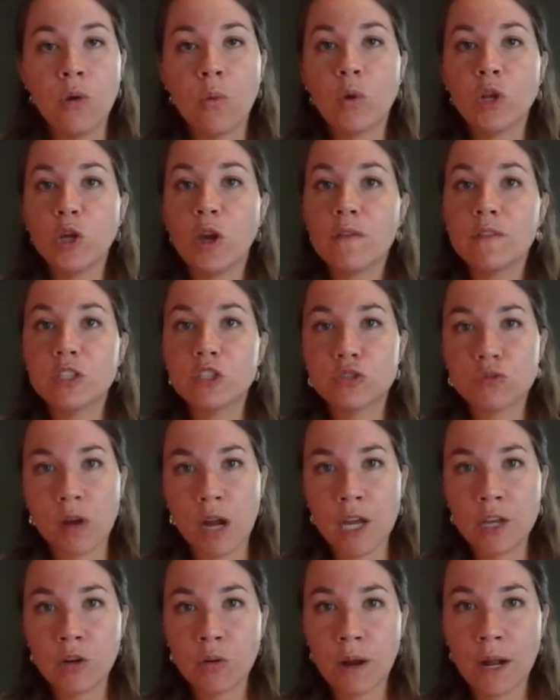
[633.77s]
When you have a
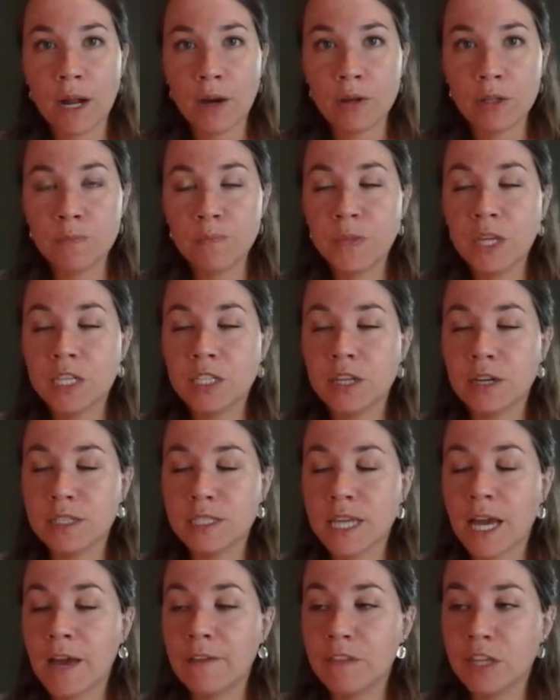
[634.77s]
dry ground, it
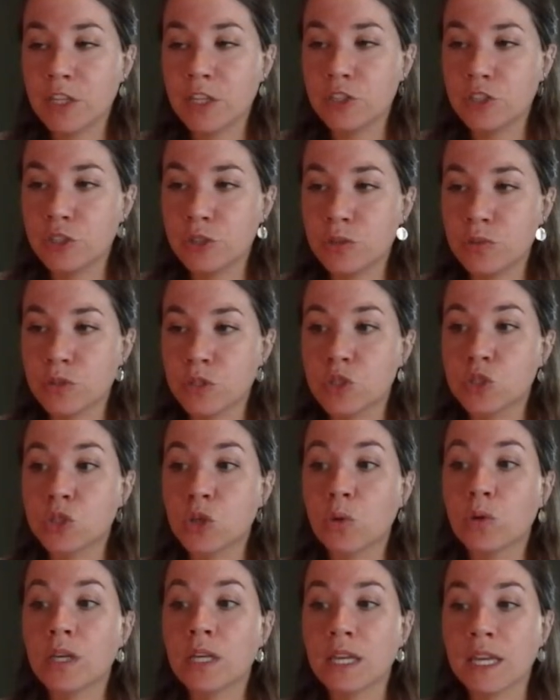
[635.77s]
does have issues
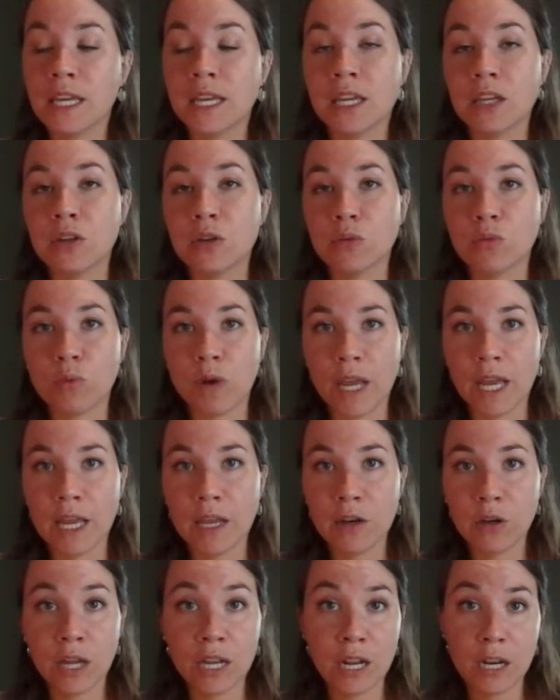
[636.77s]
soaking in
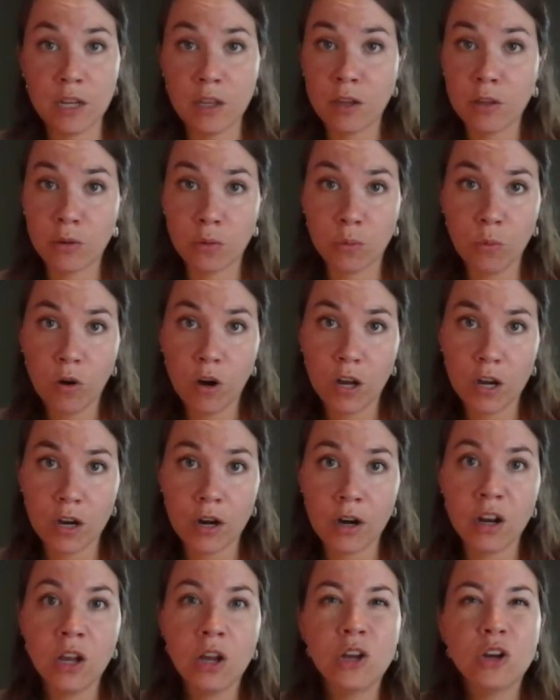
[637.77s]
rain and any other
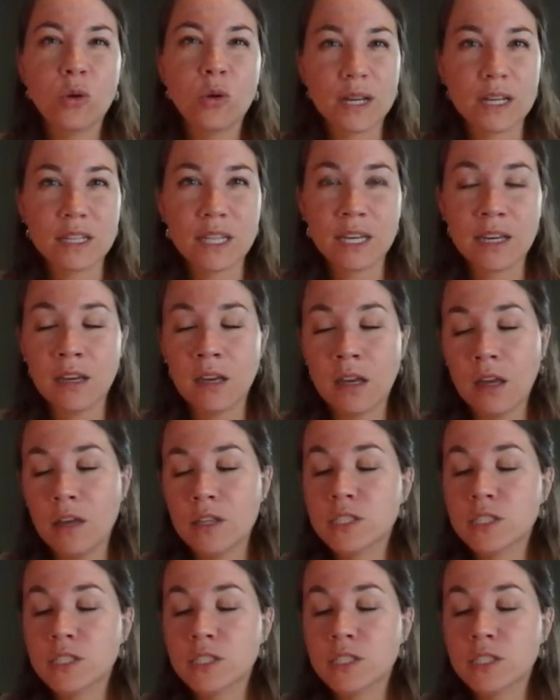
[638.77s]
water quickly.